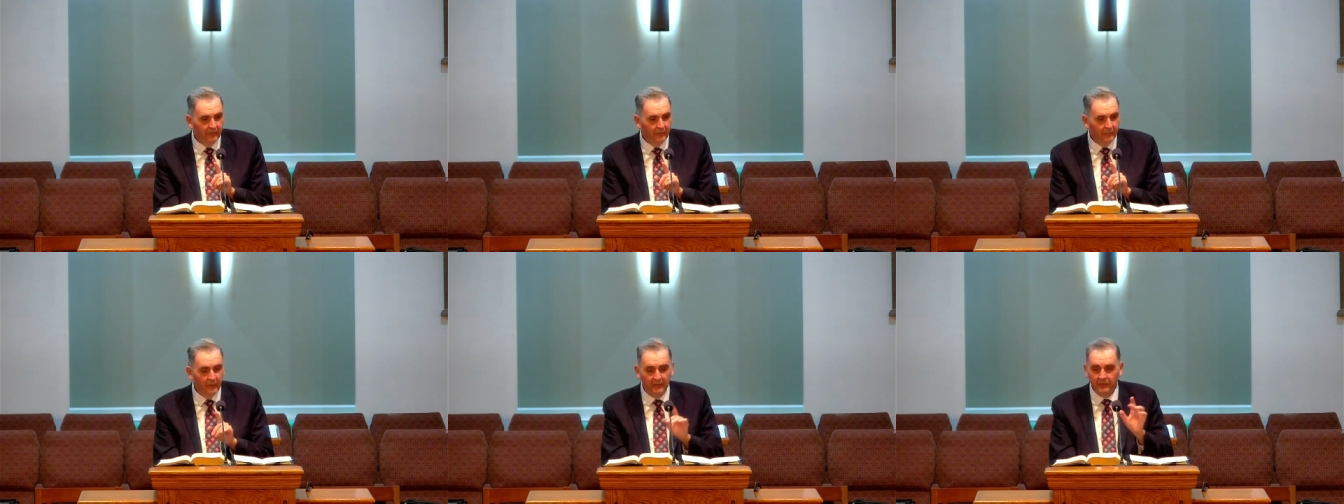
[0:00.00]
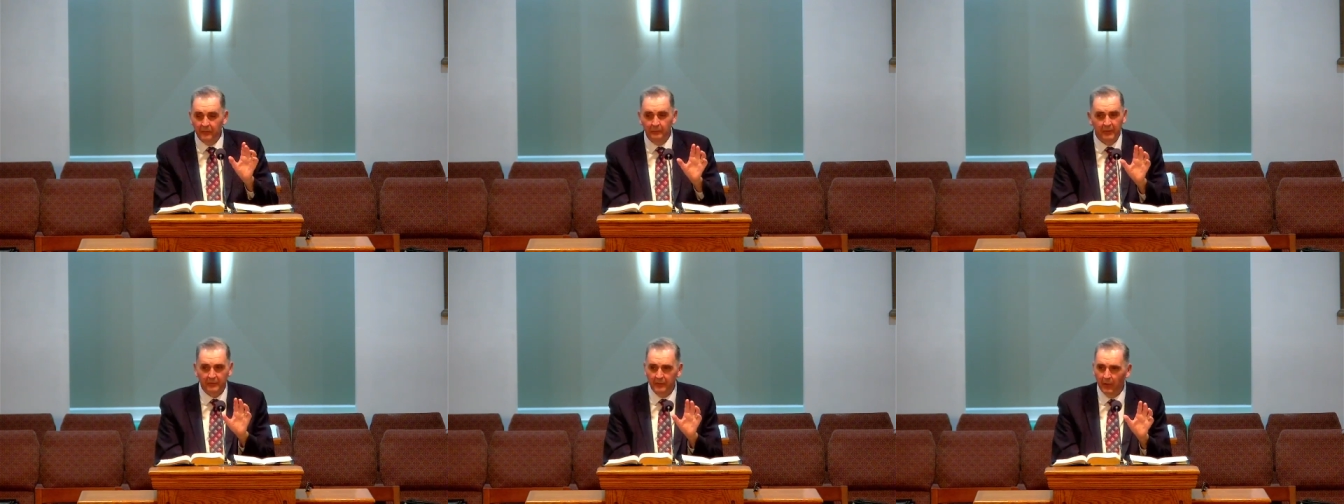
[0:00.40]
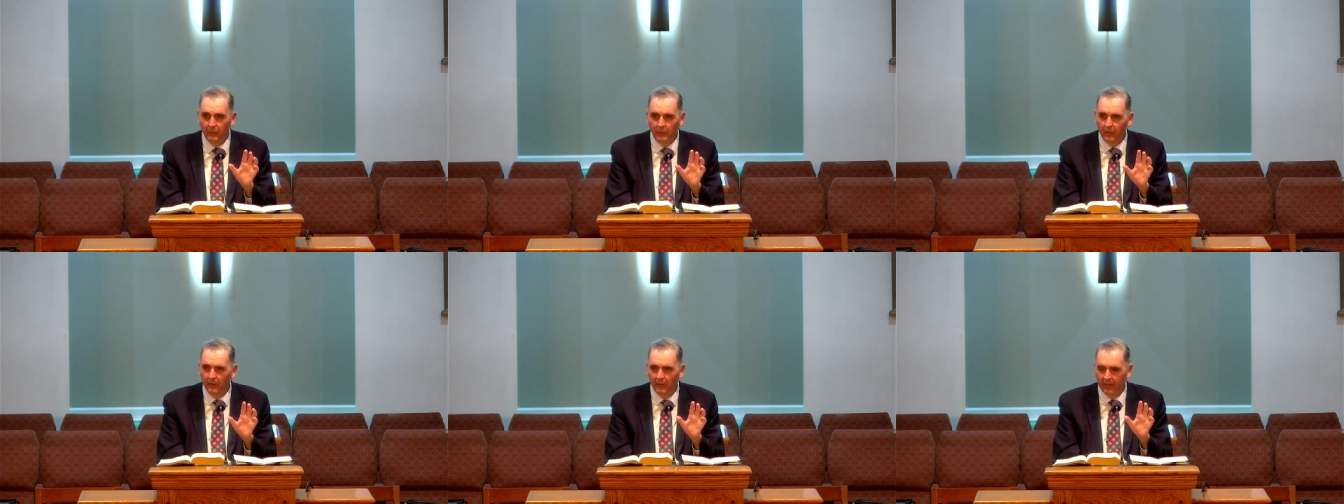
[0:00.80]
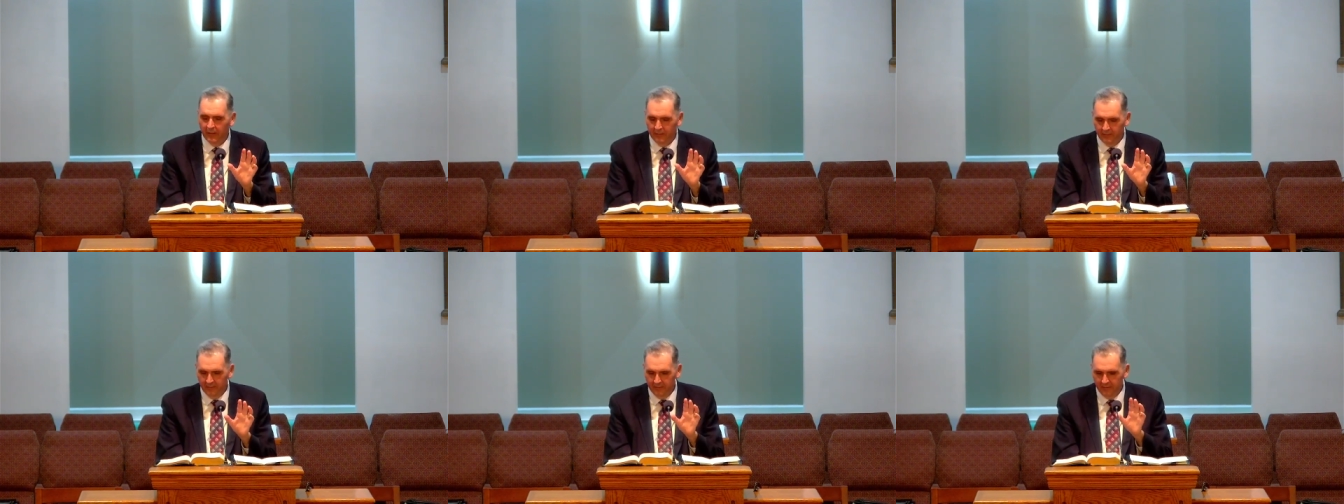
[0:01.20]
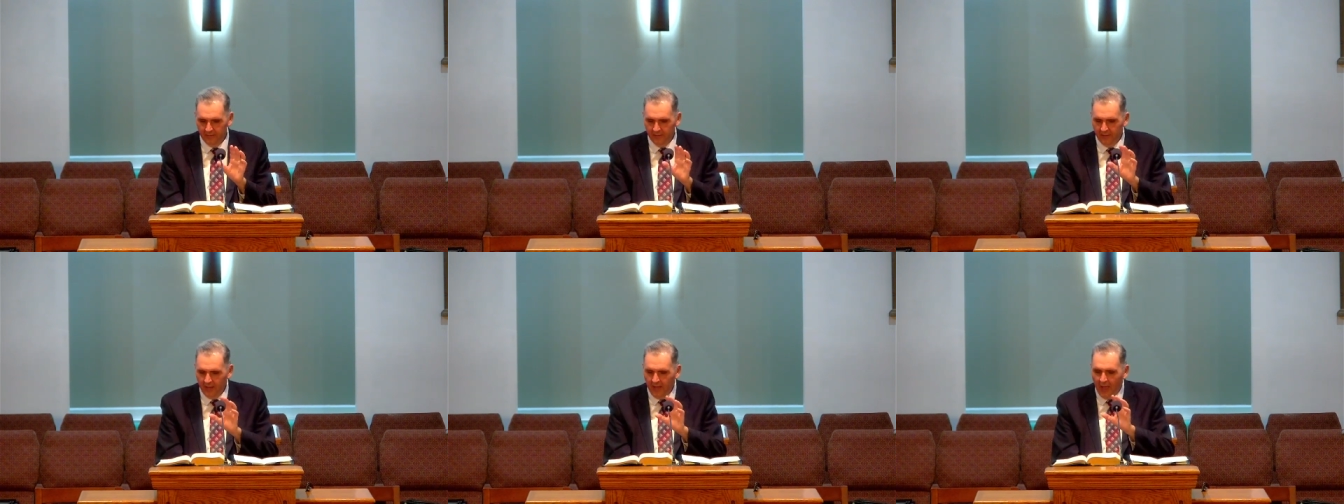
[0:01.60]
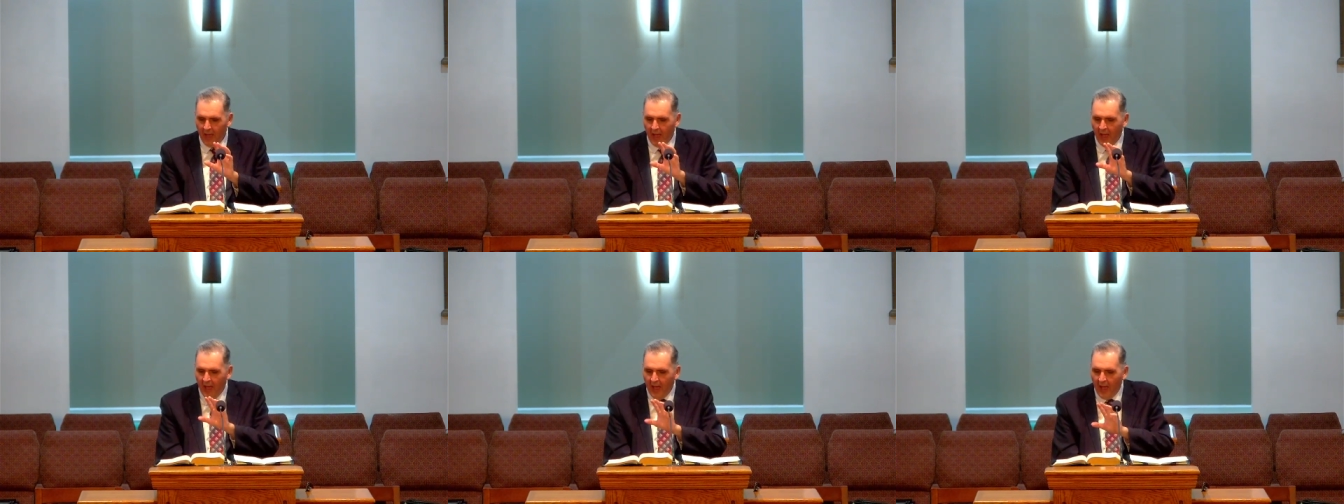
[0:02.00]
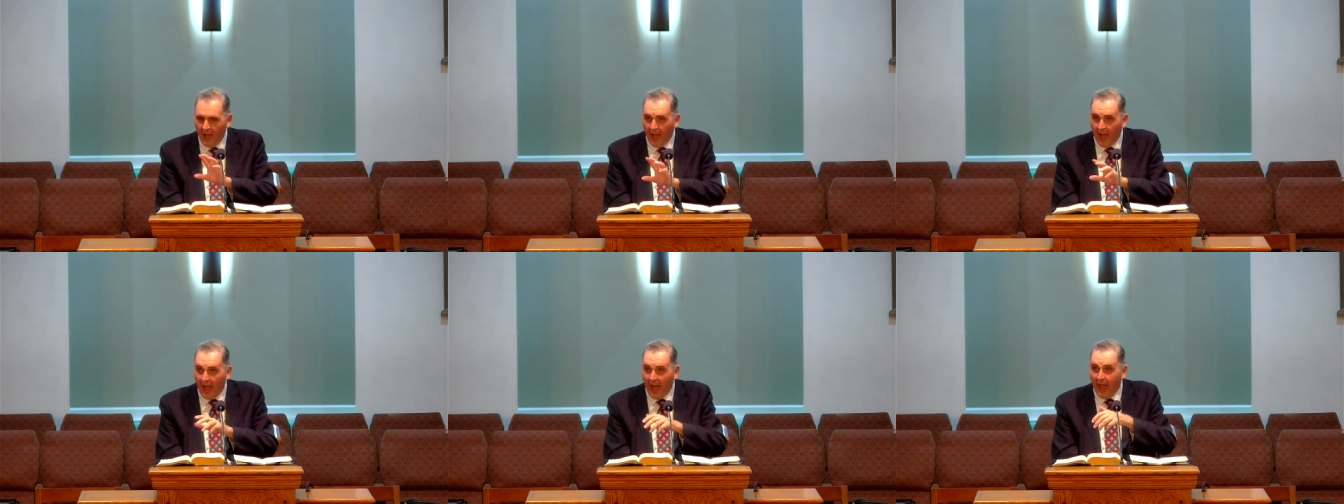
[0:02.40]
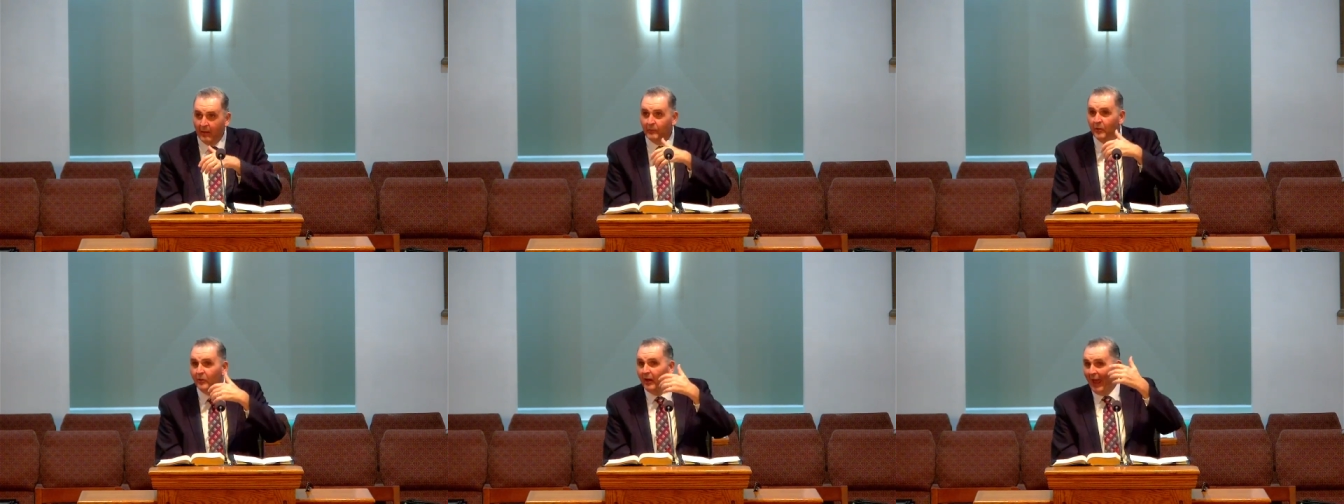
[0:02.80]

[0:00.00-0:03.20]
But, but don't worry. I'm going to